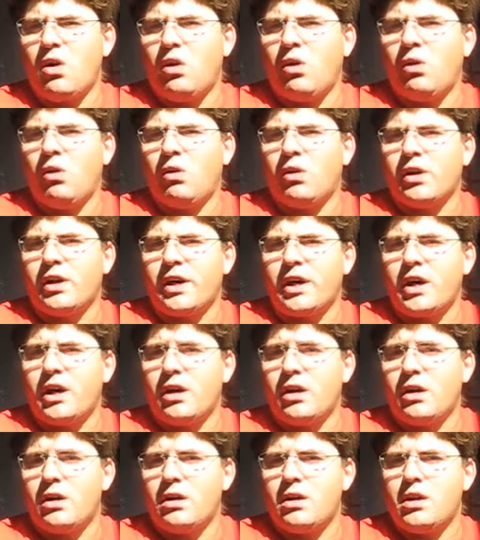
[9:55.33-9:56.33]
or
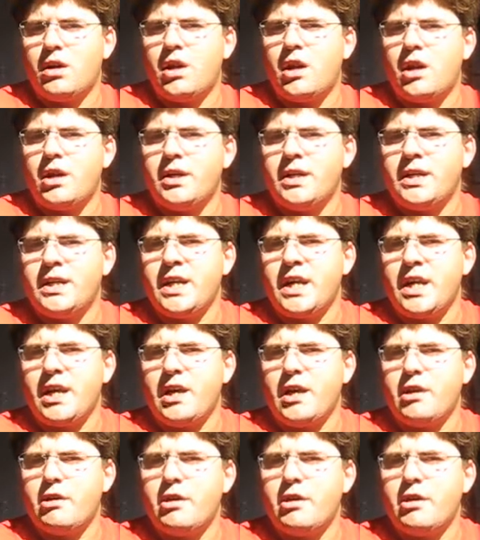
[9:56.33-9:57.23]
the